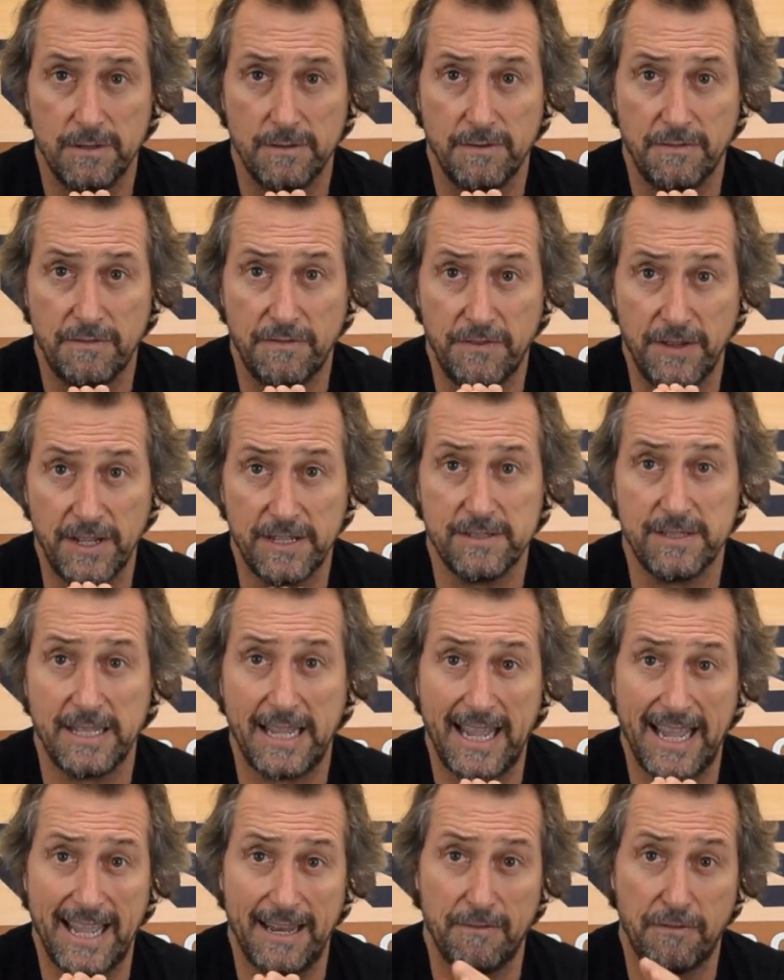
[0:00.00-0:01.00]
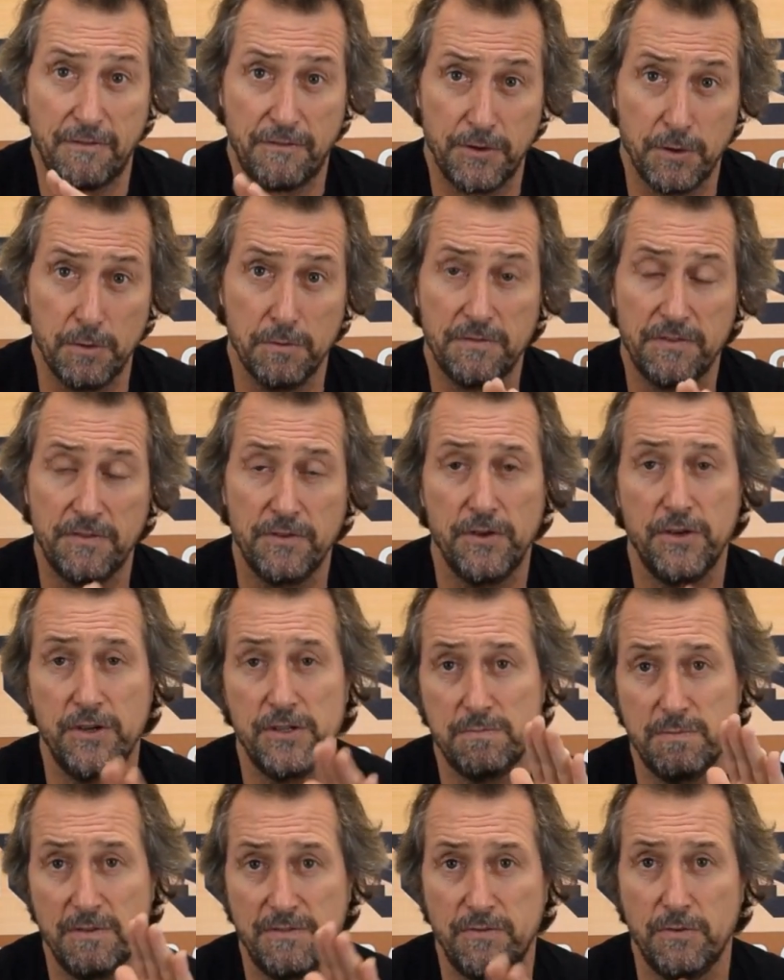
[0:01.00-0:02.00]
fixed and filled
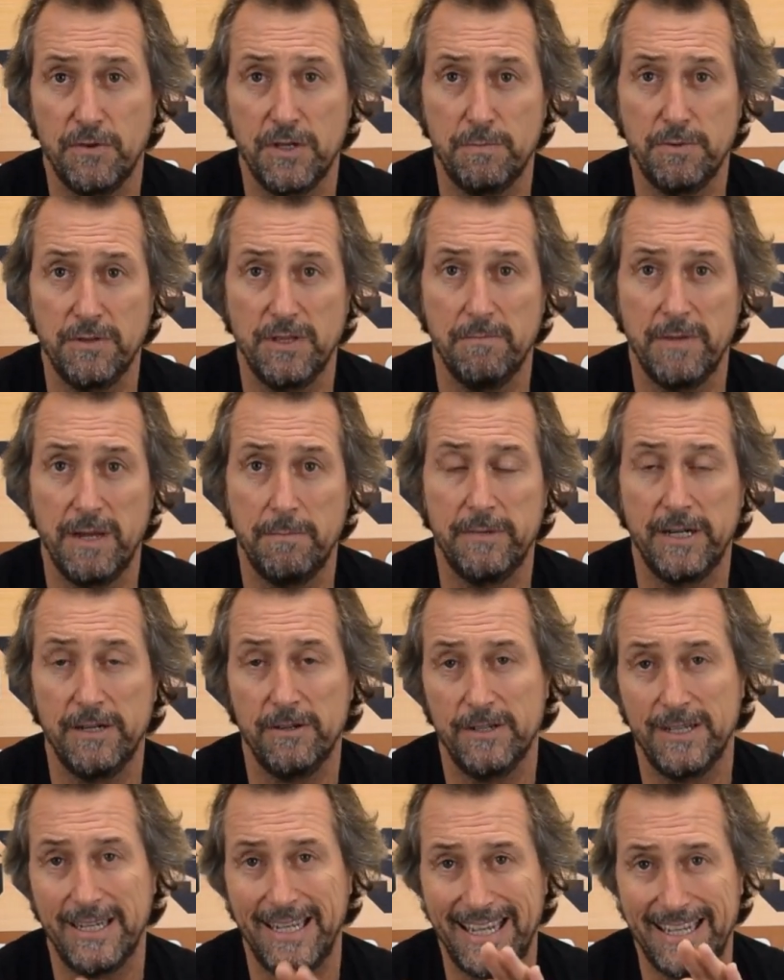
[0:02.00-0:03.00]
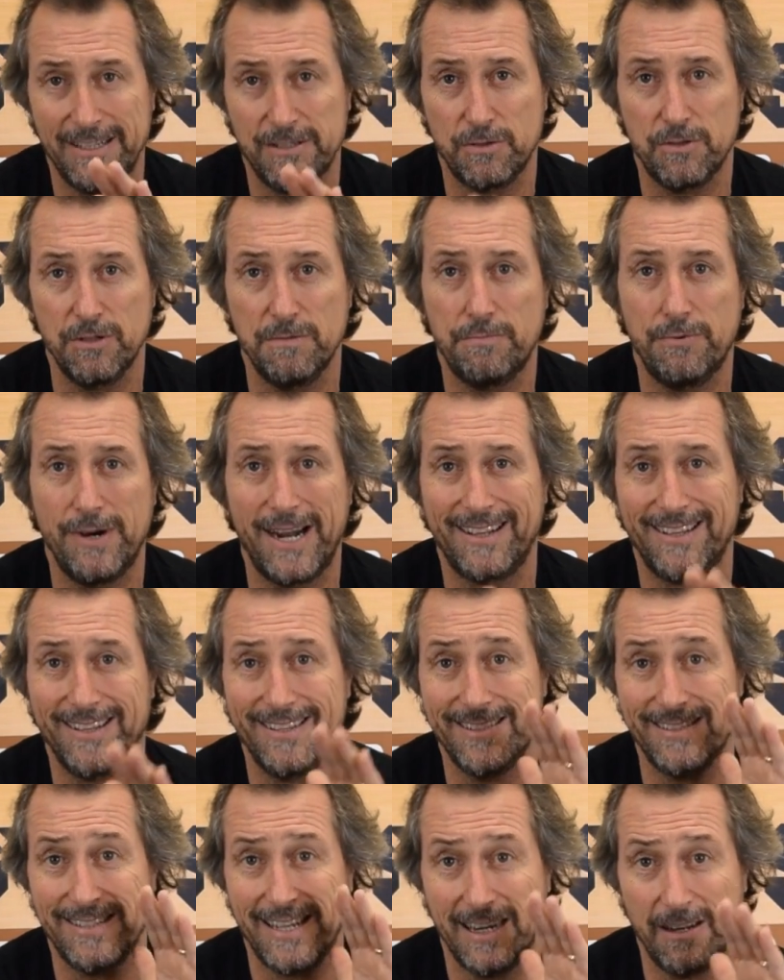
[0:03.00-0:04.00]
first before you put the membrane on it. It's good
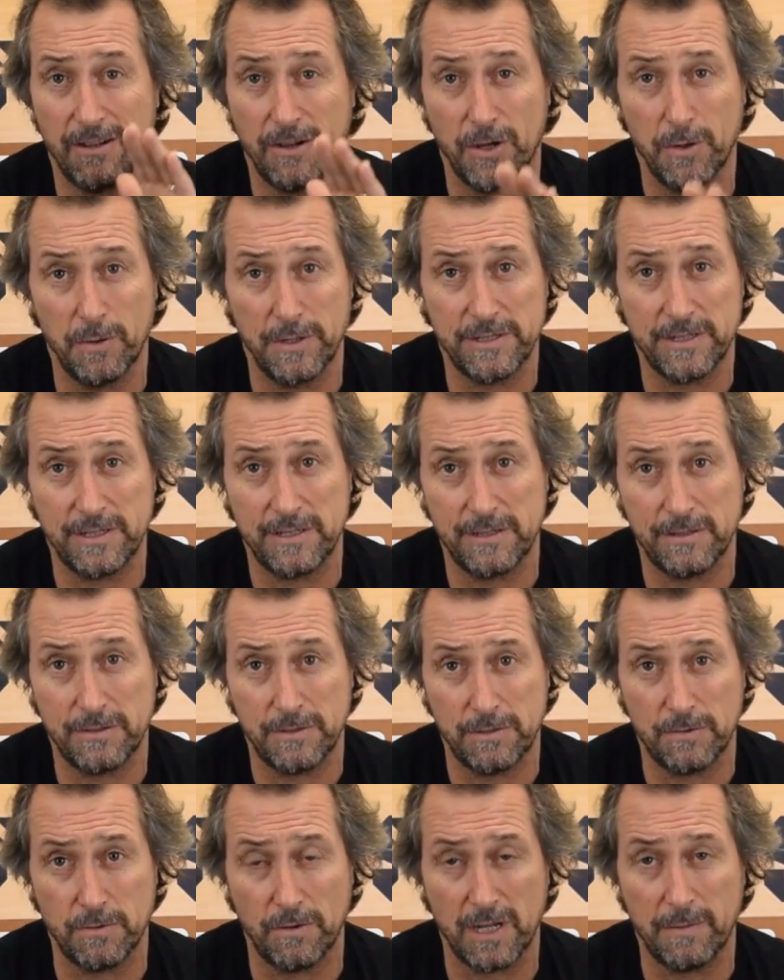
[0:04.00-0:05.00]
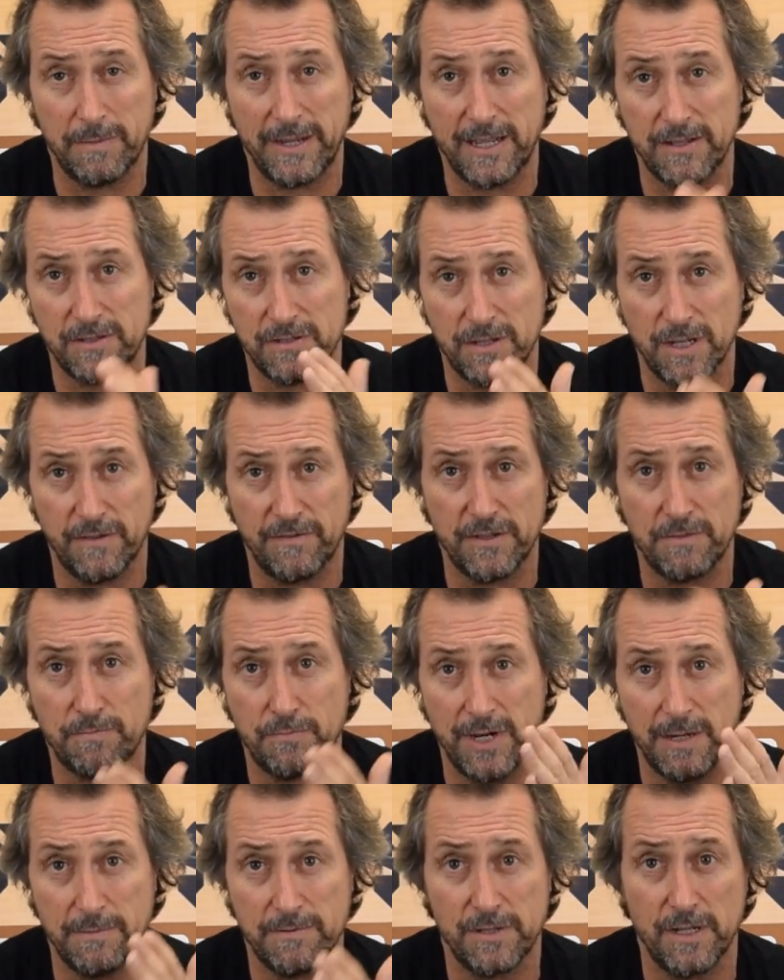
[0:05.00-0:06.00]
practice, and I always talk about surface
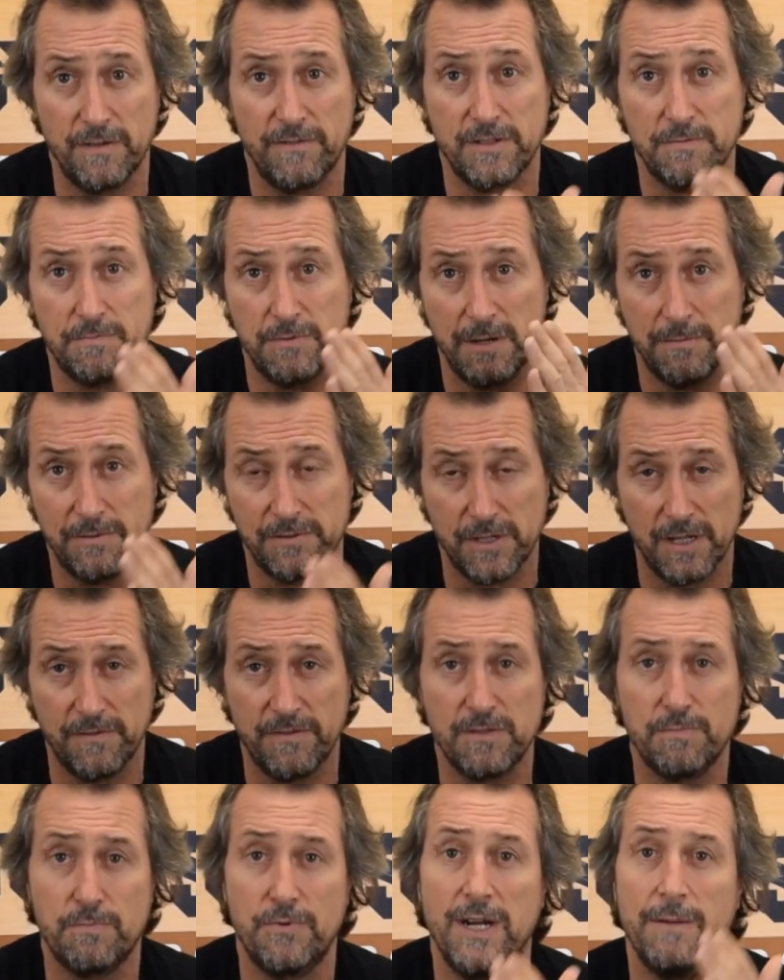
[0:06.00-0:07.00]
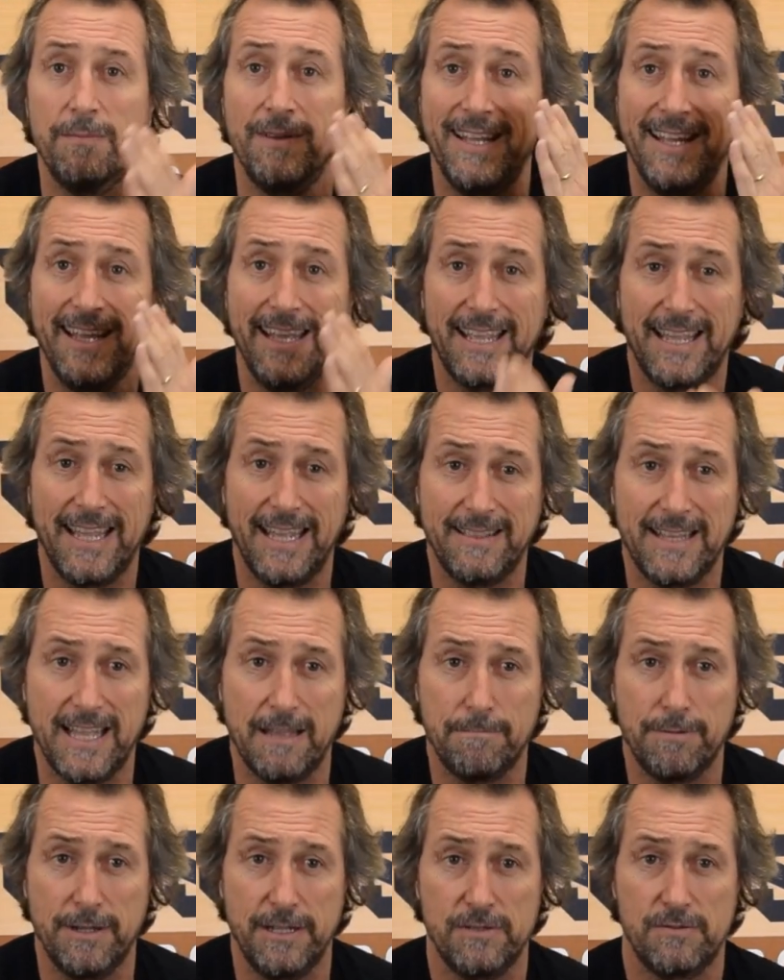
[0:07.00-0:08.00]
prep, surface prep, surface prep. Get
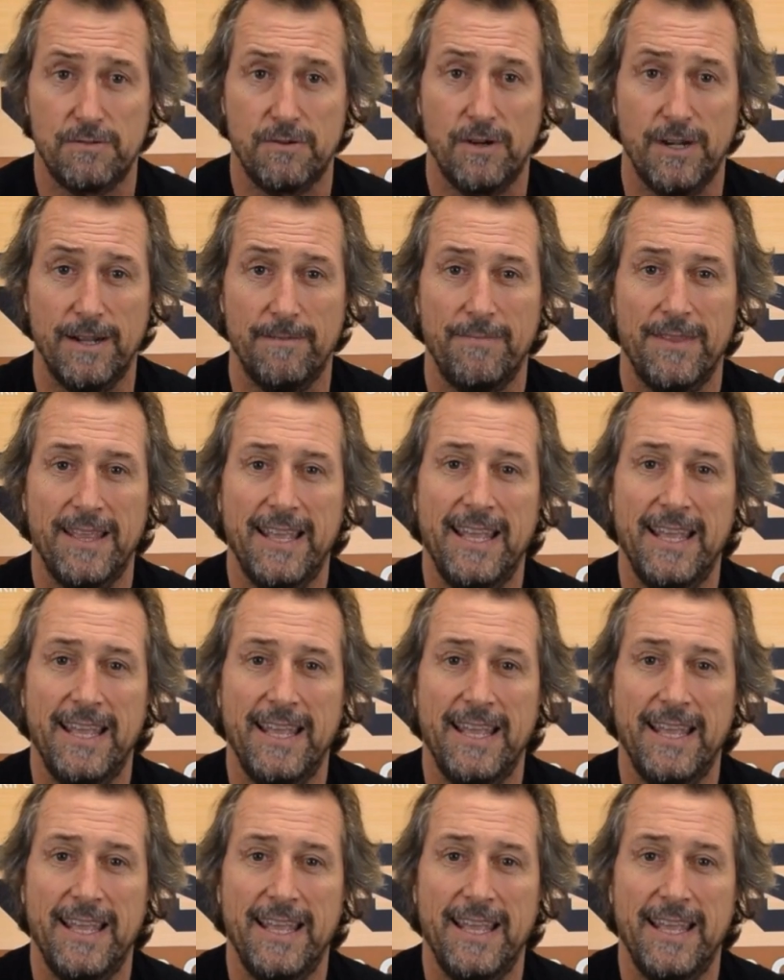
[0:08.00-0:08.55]
that piece right.